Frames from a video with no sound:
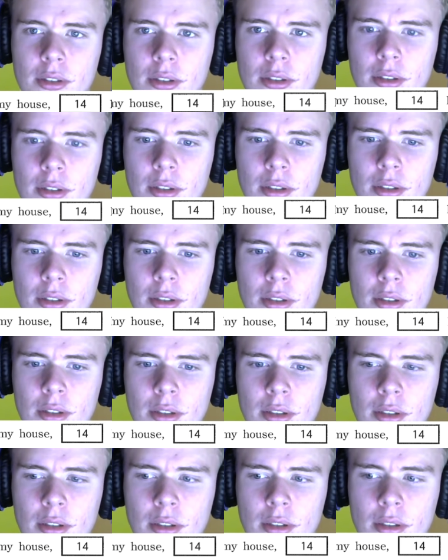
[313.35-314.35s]

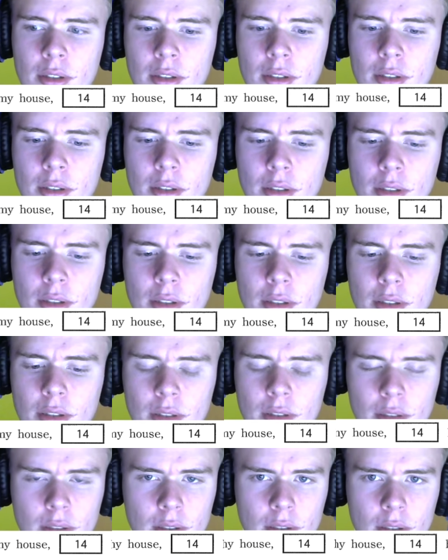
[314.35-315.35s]

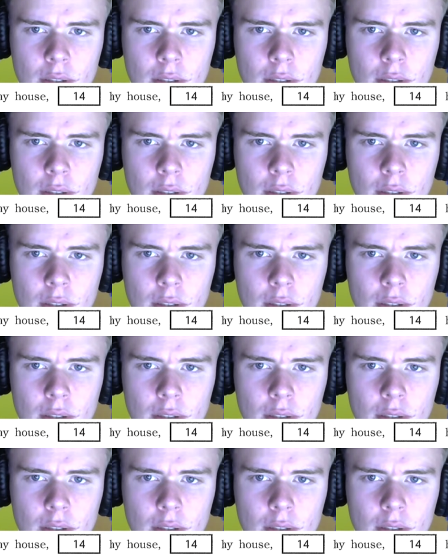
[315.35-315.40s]
No one is speaking in this clip.